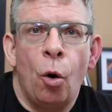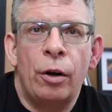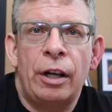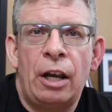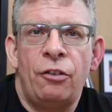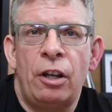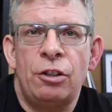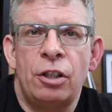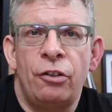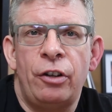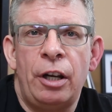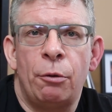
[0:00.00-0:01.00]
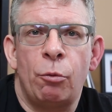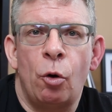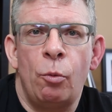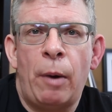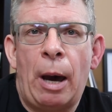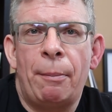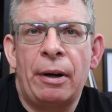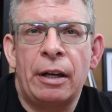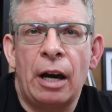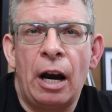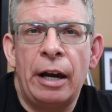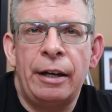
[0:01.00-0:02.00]
Organizations need a roadmap, a
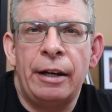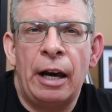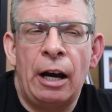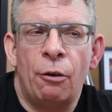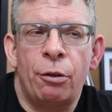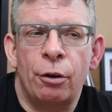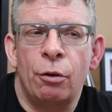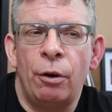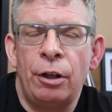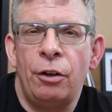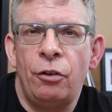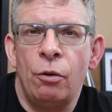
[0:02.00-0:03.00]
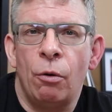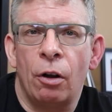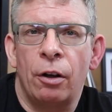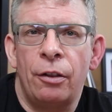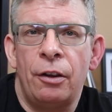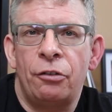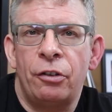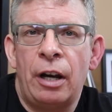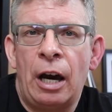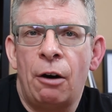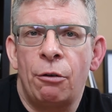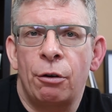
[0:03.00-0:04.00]
guide in how they're going to do all of this
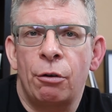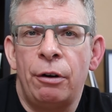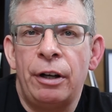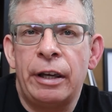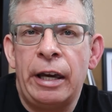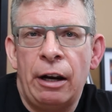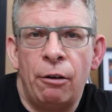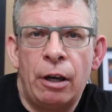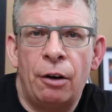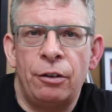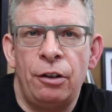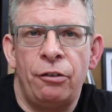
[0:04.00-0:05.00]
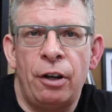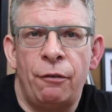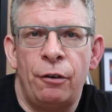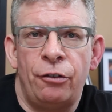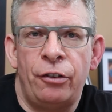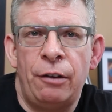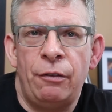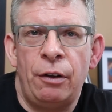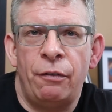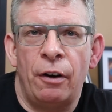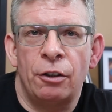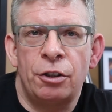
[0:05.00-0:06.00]
and how they're going to carry out these different
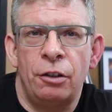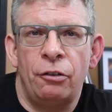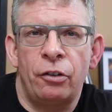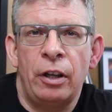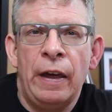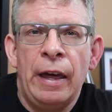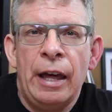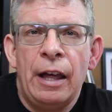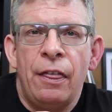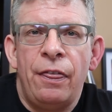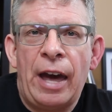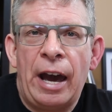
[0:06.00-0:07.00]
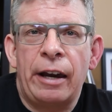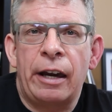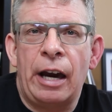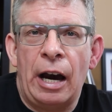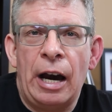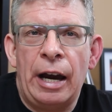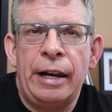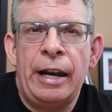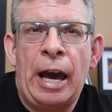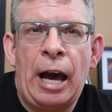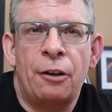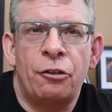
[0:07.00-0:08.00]
safety functions. That guide
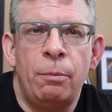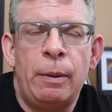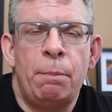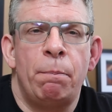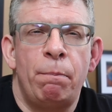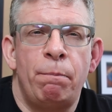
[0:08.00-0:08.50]
has to be